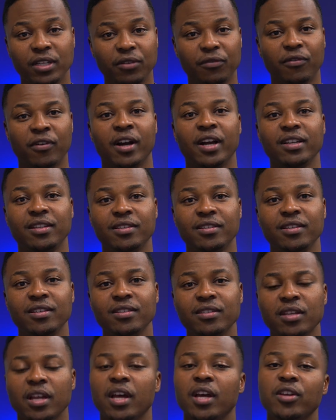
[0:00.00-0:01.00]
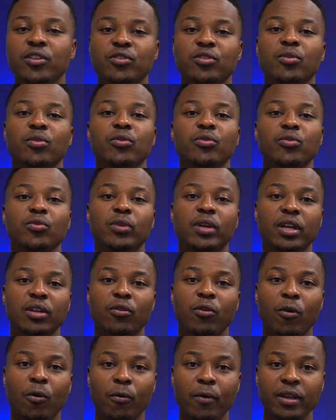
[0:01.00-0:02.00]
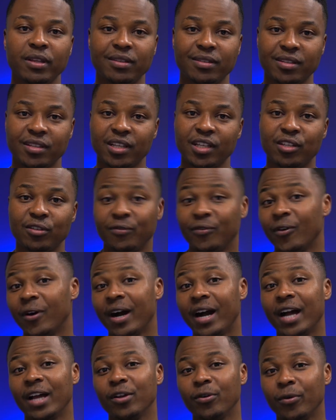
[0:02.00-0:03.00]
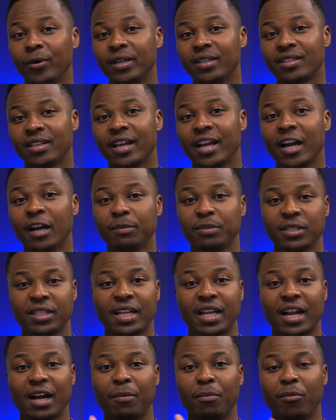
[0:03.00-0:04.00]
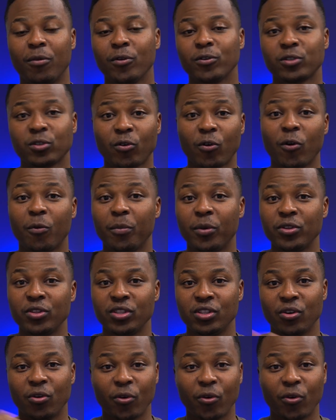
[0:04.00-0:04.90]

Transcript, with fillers: devices. So you can always search for iOS apps that are most common